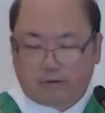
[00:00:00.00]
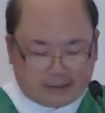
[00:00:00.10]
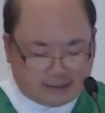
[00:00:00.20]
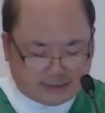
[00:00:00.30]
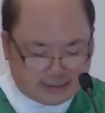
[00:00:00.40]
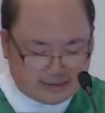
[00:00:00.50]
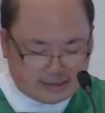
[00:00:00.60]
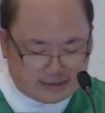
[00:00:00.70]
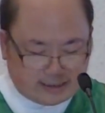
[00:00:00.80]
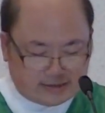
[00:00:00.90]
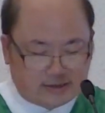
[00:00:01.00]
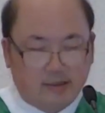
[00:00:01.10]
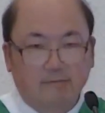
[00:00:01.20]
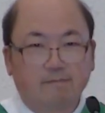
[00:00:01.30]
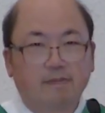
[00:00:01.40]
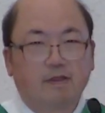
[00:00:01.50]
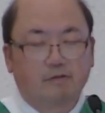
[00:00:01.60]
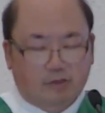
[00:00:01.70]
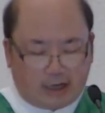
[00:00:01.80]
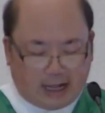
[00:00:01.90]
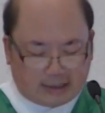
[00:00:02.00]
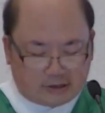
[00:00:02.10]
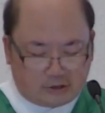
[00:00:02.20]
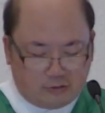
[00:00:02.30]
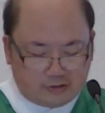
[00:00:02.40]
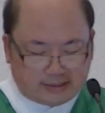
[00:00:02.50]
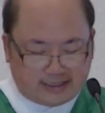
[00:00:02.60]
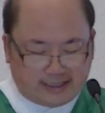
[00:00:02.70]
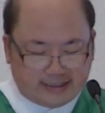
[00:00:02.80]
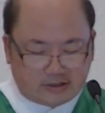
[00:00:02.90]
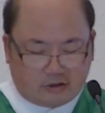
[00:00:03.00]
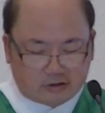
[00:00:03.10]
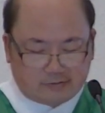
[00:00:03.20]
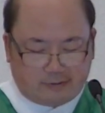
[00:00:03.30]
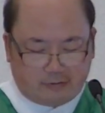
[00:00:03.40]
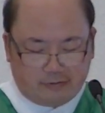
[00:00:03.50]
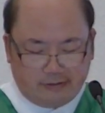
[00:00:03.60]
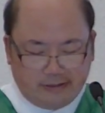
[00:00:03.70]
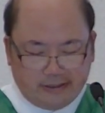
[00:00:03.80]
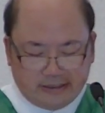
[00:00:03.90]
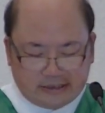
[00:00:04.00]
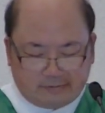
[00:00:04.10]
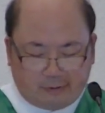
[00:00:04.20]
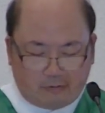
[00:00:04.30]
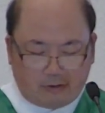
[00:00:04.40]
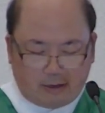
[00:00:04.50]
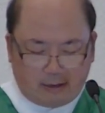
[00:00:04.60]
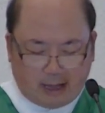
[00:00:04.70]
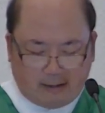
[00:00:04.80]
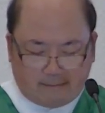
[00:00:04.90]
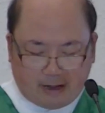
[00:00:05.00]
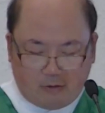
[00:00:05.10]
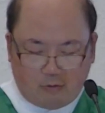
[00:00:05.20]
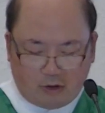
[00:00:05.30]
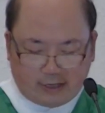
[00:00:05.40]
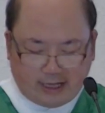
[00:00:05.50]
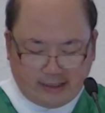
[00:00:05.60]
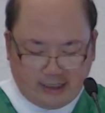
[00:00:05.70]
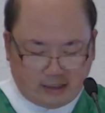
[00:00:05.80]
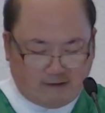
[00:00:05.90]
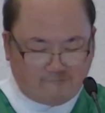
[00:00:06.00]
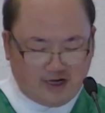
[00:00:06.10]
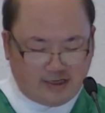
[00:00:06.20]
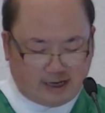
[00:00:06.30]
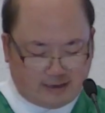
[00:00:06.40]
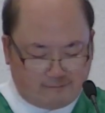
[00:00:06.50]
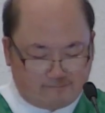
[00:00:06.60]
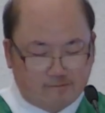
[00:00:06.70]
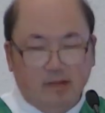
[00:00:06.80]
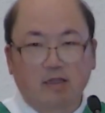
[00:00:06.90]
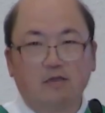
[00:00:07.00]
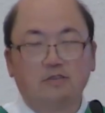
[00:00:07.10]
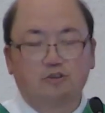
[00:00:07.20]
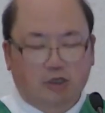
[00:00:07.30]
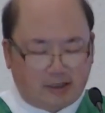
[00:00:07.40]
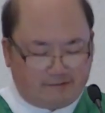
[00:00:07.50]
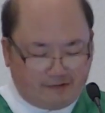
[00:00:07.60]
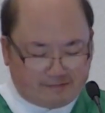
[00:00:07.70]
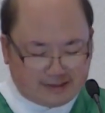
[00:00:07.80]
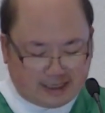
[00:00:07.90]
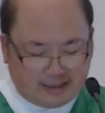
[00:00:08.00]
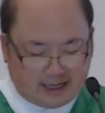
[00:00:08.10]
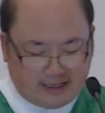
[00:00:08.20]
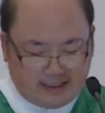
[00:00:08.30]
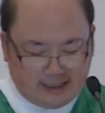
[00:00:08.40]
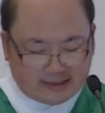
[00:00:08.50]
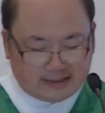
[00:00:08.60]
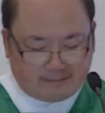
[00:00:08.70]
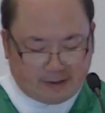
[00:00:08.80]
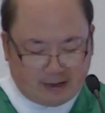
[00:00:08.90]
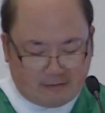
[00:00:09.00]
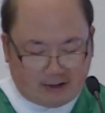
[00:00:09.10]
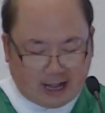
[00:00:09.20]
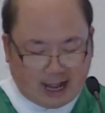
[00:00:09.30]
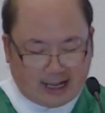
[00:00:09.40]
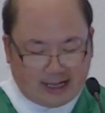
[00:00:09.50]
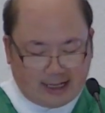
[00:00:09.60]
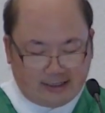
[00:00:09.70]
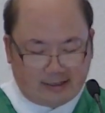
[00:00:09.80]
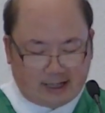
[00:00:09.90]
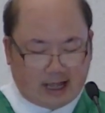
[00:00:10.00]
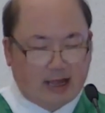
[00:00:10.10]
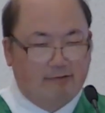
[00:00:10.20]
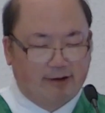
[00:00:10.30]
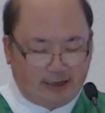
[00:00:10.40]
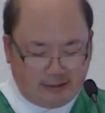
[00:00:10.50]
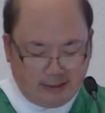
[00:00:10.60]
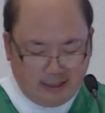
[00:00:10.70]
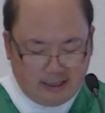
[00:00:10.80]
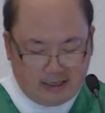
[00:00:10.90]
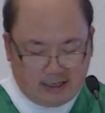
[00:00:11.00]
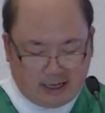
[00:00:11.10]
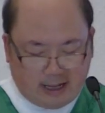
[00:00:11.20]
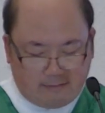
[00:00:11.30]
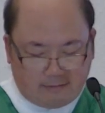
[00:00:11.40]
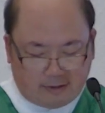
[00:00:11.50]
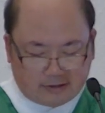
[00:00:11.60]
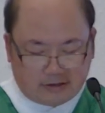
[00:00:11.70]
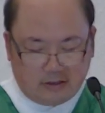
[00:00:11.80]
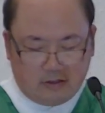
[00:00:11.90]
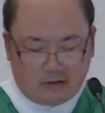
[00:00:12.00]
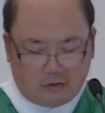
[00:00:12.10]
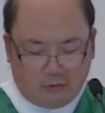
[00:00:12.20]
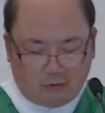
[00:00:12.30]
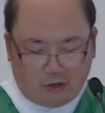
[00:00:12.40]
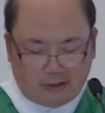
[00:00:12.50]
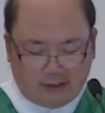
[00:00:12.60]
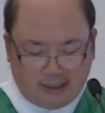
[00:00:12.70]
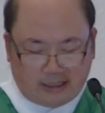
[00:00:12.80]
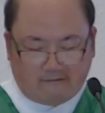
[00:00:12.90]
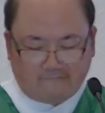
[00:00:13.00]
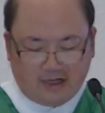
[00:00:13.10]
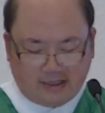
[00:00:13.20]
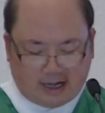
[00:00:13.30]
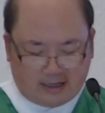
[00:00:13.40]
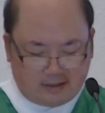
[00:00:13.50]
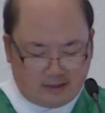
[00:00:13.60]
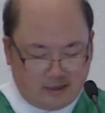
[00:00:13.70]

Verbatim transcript: Brothers and sisters, the last two Sundays' gospel spoke about working in the vineyard. 25th Sunday is about hiring, hiring laborers to work in the vineyard.